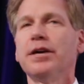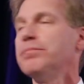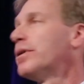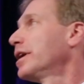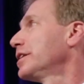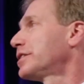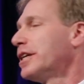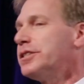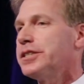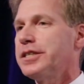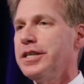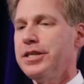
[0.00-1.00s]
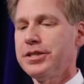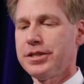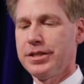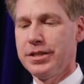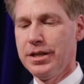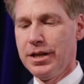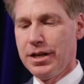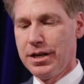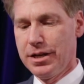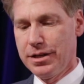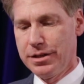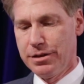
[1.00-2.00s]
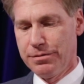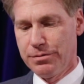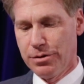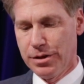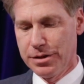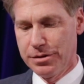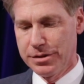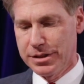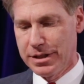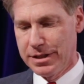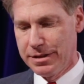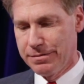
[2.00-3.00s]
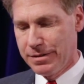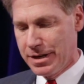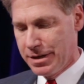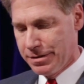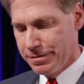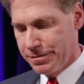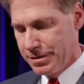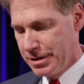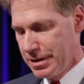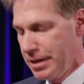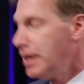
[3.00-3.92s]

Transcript: unbiased education for all those involved.